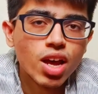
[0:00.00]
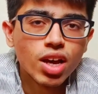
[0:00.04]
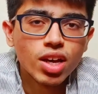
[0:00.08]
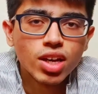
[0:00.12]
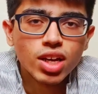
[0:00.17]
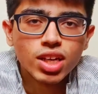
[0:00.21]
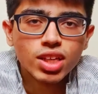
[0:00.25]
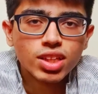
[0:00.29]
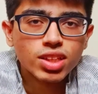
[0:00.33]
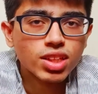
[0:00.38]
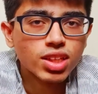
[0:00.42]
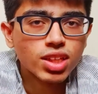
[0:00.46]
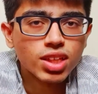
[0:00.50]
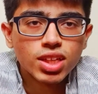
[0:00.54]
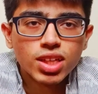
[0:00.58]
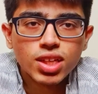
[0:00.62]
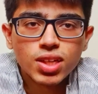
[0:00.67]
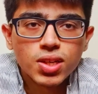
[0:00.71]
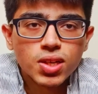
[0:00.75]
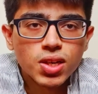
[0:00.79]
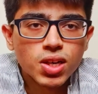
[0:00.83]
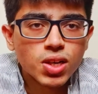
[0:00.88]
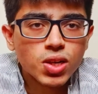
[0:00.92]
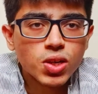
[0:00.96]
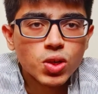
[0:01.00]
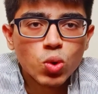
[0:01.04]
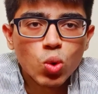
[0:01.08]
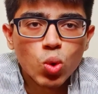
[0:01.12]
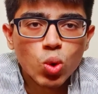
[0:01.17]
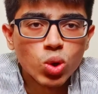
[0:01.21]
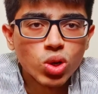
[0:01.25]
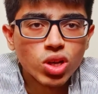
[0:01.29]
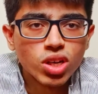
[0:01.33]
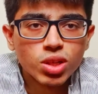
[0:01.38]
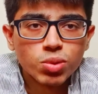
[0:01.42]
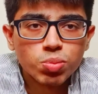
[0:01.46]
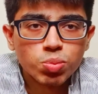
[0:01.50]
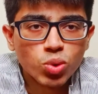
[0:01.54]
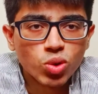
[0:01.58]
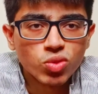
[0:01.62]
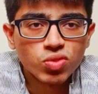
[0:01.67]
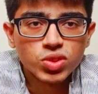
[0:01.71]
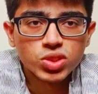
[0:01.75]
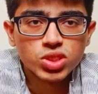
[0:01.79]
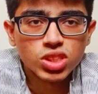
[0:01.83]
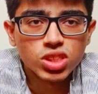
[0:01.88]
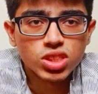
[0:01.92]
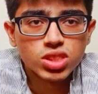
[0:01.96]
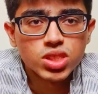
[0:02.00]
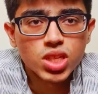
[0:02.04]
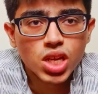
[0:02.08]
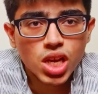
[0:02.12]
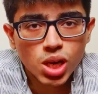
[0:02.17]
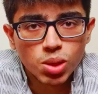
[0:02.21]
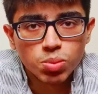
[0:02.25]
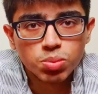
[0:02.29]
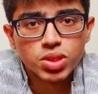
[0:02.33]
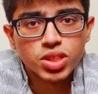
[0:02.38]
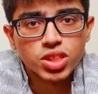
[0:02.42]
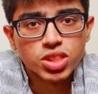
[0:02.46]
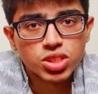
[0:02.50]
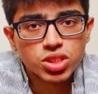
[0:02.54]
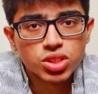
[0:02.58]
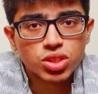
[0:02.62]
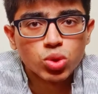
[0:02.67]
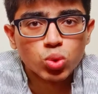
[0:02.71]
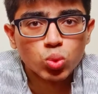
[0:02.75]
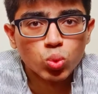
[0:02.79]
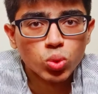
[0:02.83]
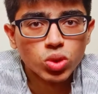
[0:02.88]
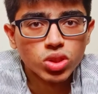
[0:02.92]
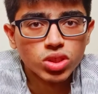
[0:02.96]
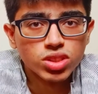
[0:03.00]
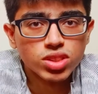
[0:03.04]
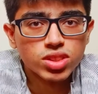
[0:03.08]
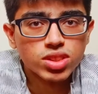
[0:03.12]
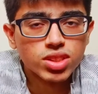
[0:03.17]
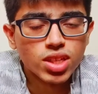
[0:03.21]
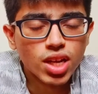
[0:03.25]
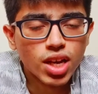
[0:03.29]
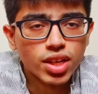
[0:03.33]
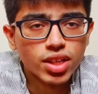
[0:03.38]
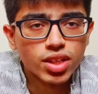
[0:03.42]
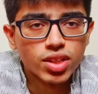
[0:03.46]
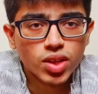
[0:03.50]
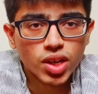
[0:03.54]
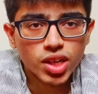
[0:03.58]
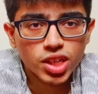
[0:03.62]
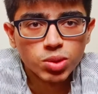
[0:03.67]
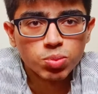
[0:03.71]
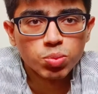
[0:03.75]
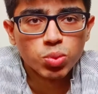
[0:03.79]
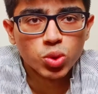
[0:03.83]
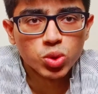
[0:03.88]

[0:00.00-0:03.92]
And I think all our professors helped us towards that right